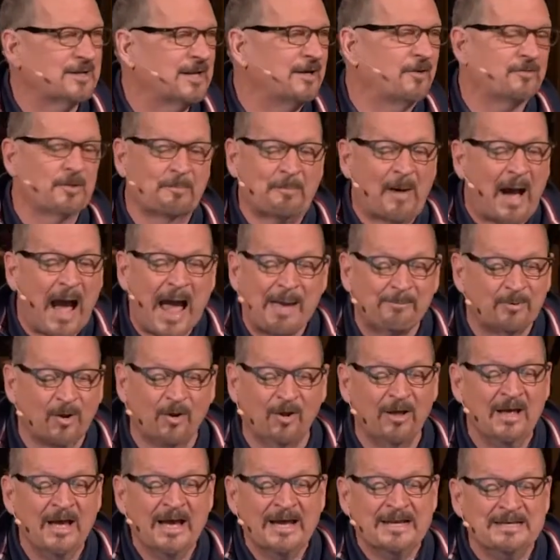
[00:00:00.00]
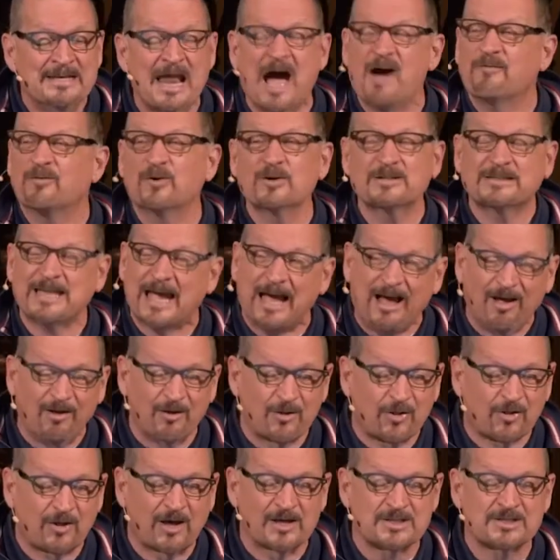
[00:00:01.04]
You know, the Bible never
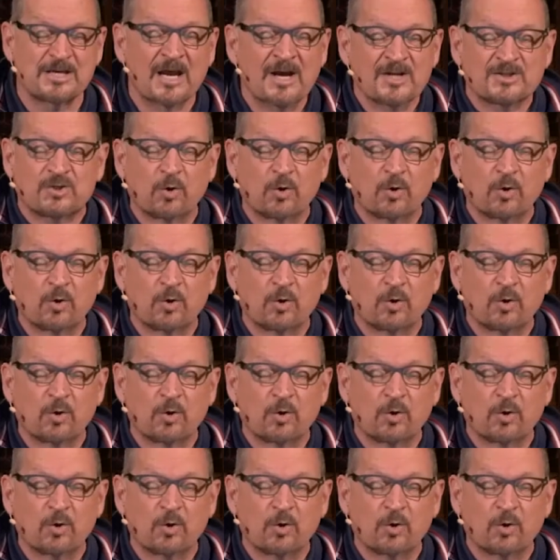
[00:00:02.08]
tells us